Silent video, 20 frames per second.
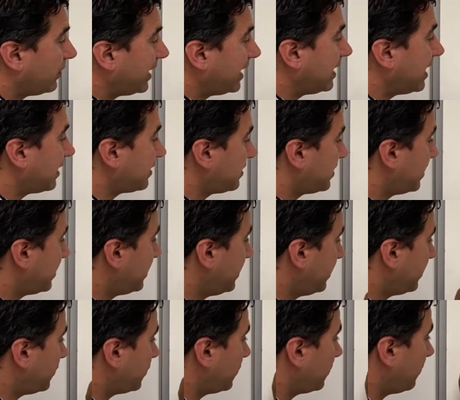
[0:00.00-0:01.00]
get to
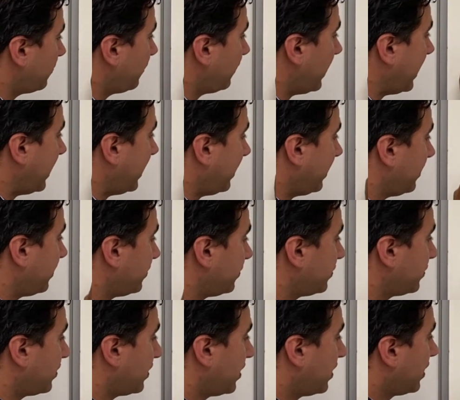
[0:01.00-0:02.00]
this phase,
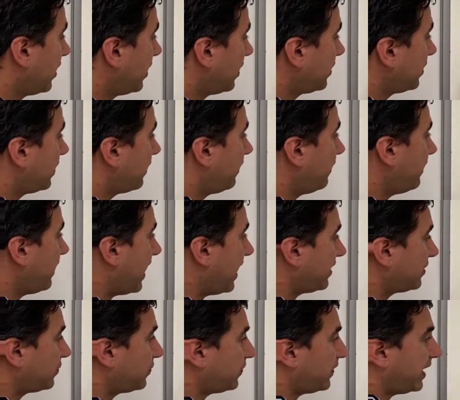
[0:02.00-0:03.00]
the
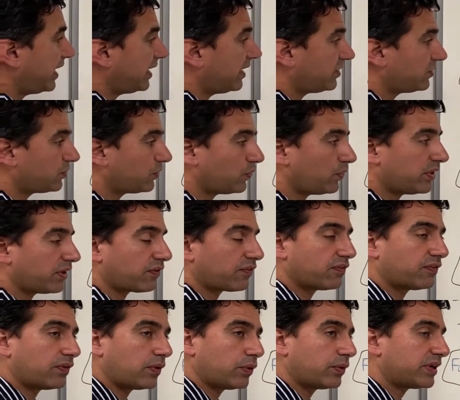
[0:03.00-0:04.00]
fast phase, we are
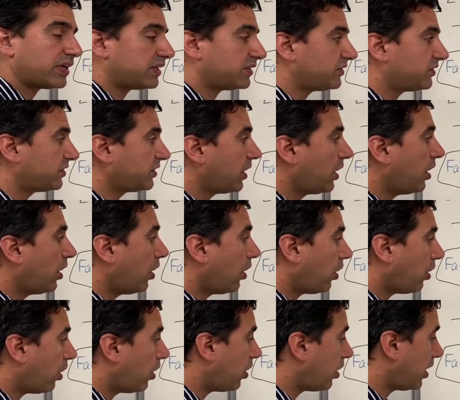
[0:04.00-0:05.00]
focused
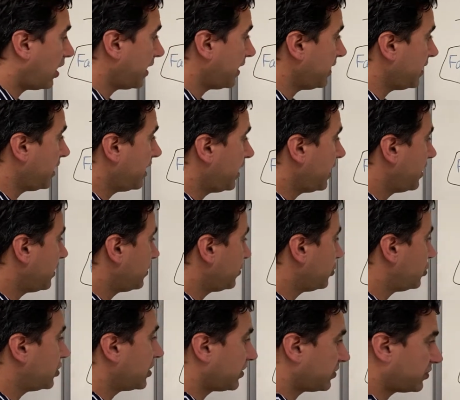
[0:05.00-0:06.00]
on
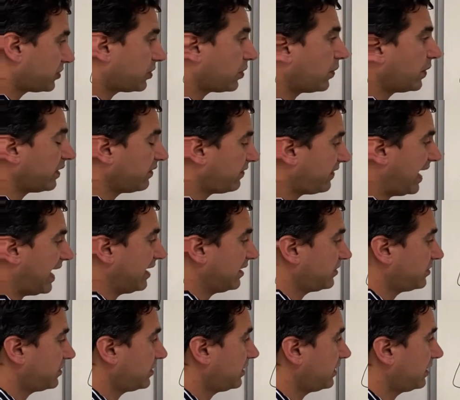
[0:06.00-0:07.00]
just going fast
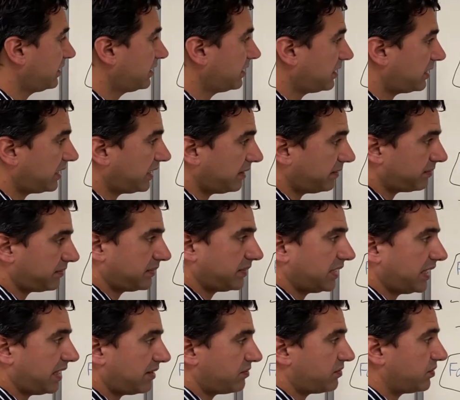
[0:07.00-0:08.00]

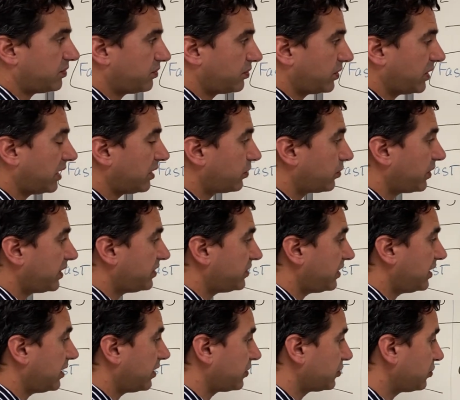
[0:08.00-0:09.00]
and increasing
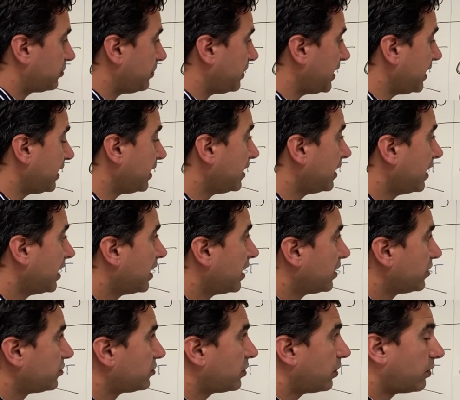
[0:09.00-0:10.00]
our speed.
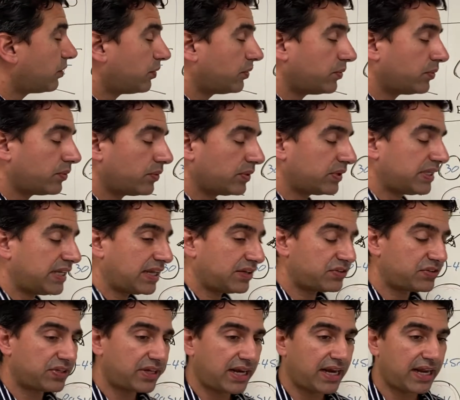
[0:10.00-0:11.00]
So
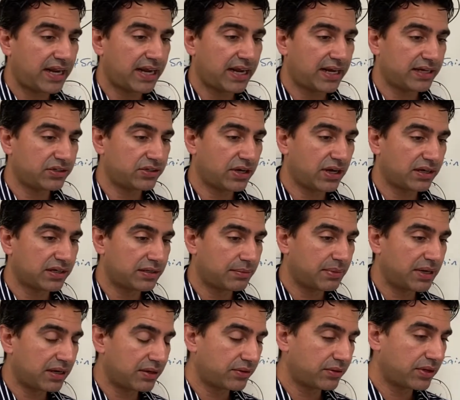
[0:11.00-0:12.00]
yesterday I talked
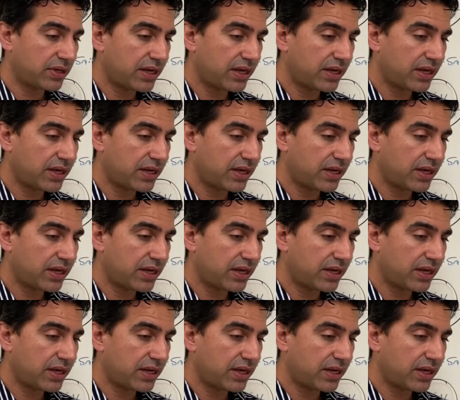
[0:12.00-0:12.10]
about,